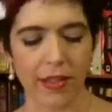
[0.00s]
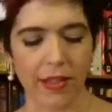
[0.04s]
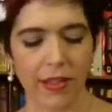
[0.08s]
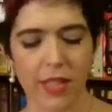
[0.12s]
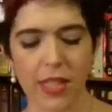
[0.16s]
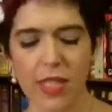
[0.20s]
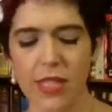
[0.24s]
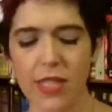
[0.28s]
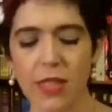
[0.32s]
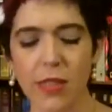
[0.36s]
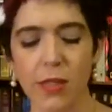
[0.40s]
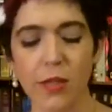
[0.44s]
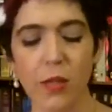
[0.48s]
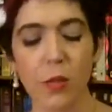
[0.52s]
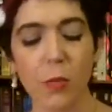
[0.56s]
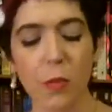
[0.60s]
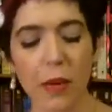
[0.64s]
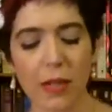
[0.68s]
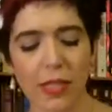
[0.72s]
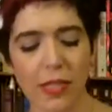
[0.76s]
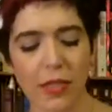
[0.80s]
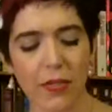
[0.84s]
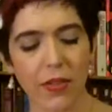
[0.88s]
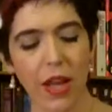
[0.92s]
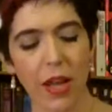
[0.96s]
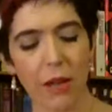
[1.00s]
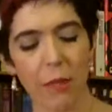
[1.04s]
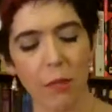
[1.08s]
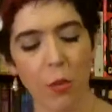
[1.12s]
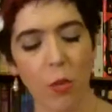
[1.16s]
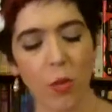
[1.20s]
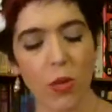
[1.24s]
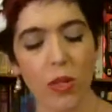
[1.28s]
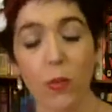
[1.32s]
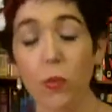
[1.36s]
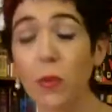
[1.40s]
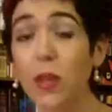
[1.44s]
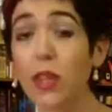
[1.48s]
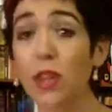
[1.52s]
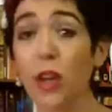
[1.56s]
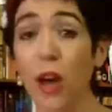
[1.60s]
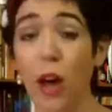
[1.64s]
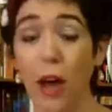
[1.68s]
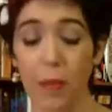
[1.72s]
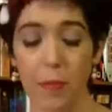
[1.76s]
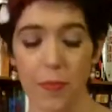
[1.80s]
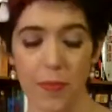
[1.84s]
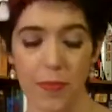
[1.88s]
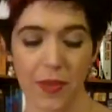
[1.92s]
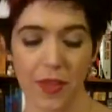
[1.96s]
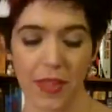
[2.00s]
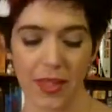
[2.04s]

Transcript: Jesus, you must have had more than we thought.